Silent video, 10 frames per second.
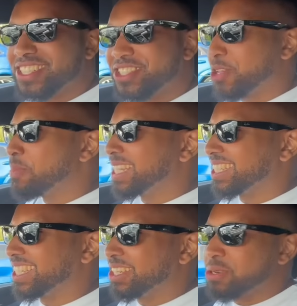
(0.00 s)
So
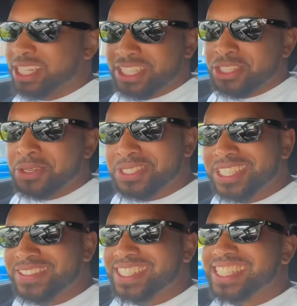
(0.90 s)
basically, we're at the toll
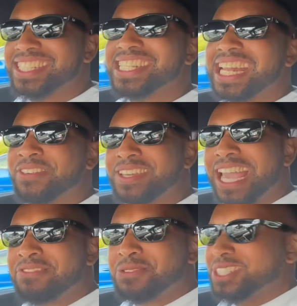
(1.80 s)
services and I think
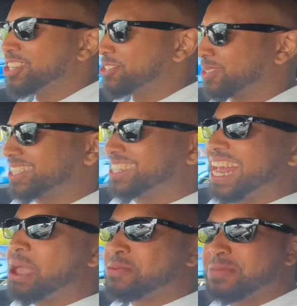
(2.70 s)
everyone knows what's gonna
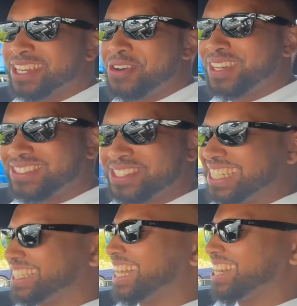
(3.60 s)
happen, but no one's
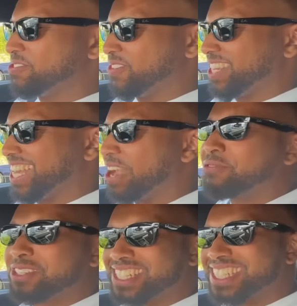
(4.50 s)
really said anything yet.
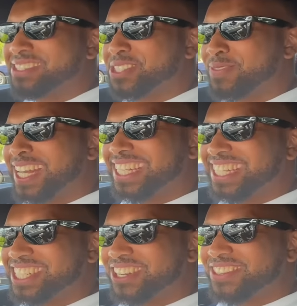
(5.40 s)
Everyone's just keep smiling
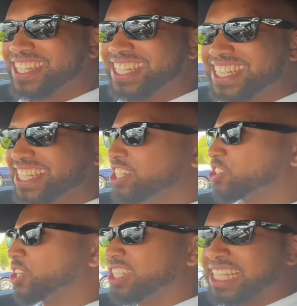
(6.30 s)
at each other.
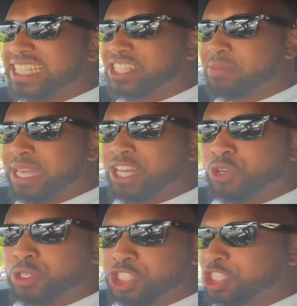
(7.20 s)
So it looks like it's gonna be a
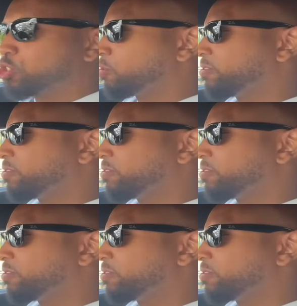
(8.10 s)
launch control